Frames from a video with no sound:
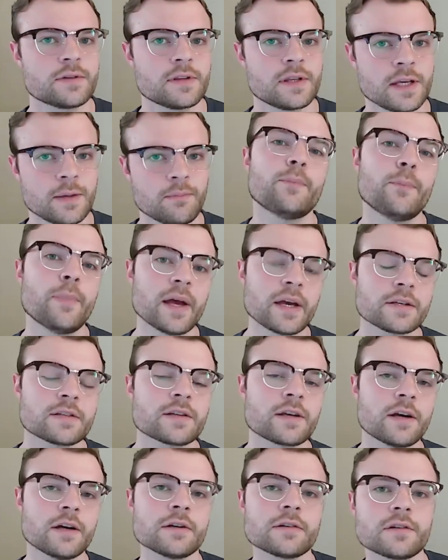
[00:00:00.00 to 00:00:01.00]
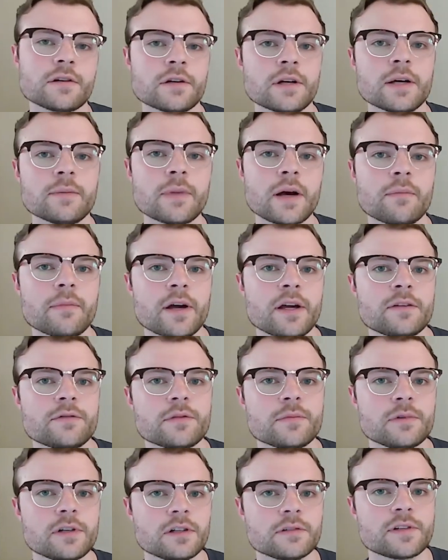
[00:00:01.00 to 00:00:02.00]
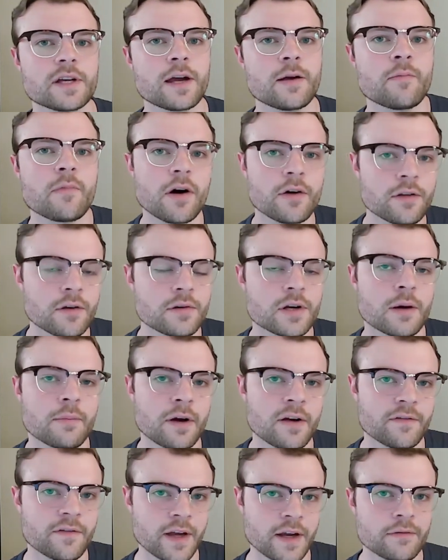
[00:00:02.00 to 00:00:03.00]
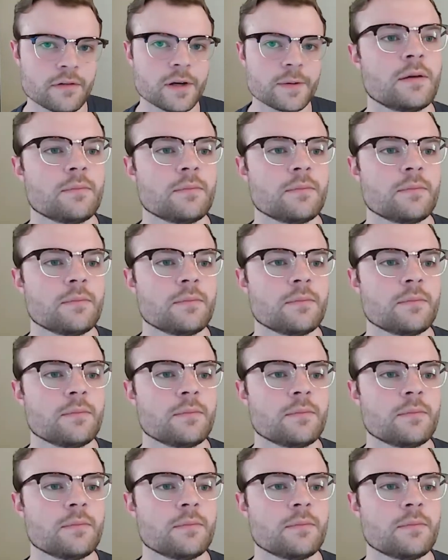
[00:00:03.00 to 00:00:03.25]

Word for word: the best character in my mind from Wheel of Time, although not my favorite.